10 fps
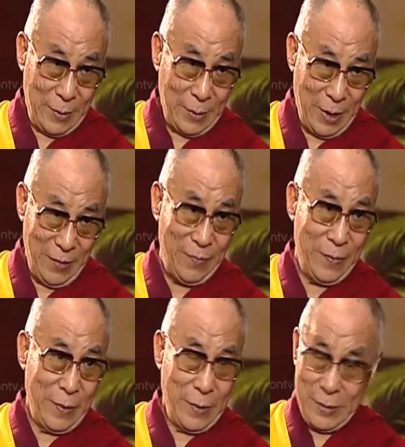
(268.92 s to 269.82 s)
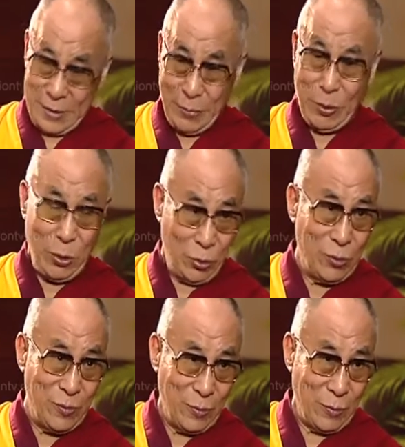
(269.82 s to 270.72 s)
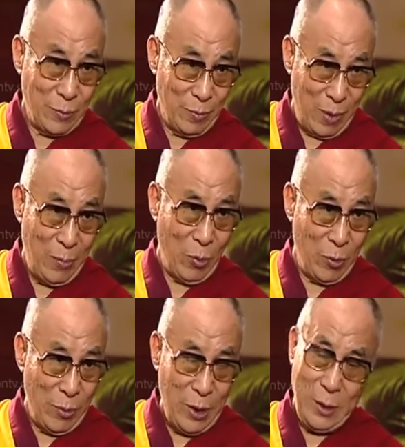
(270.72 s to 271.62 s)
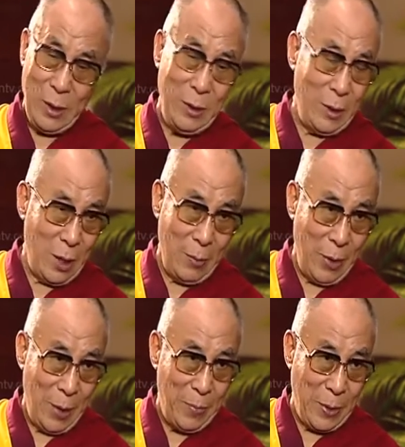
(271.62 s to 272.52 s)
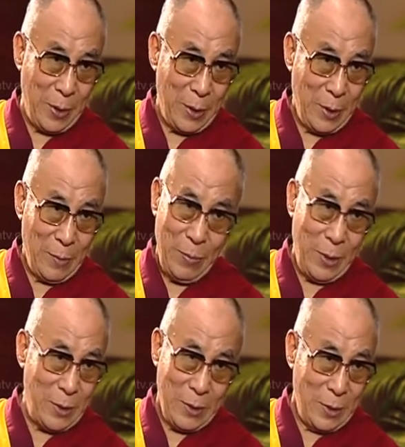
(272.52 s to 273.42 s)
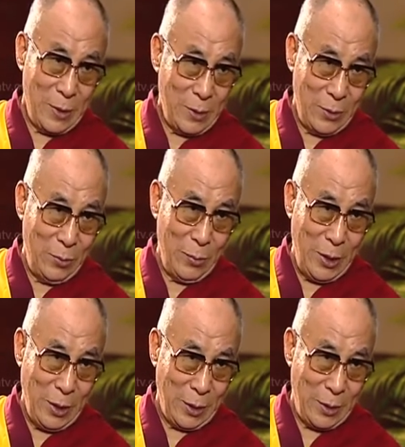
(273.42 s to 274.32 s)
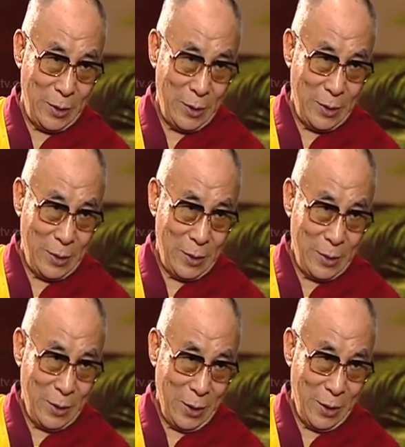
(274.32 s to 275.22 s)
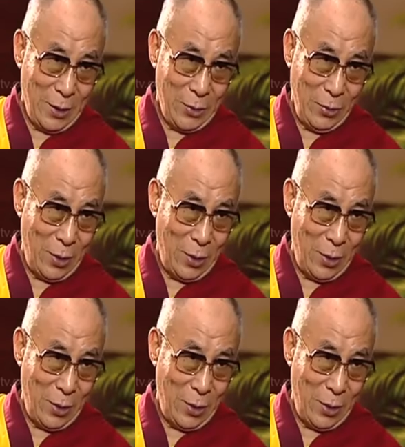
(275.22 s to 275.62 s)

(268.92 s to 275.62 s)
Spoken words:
If something useful blame on me, then I'm happy. But no meaning, no